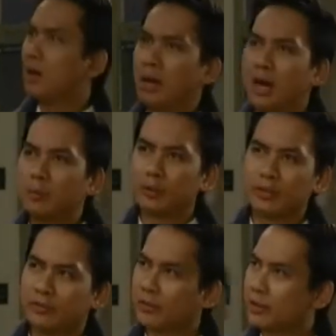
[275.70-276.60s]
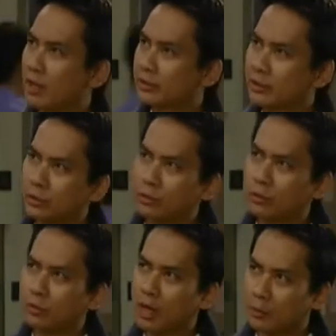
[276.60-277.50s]
I'm looking for the doctor
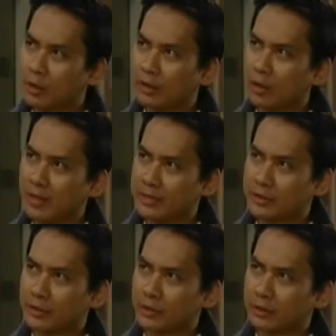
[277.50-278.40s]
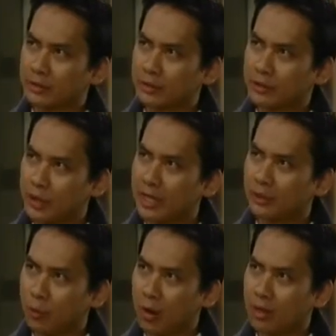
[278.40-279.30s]
who operated on my sister, Shannon
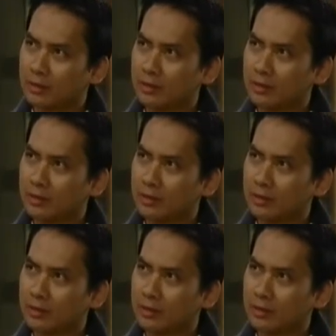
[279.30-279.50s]
Kwan.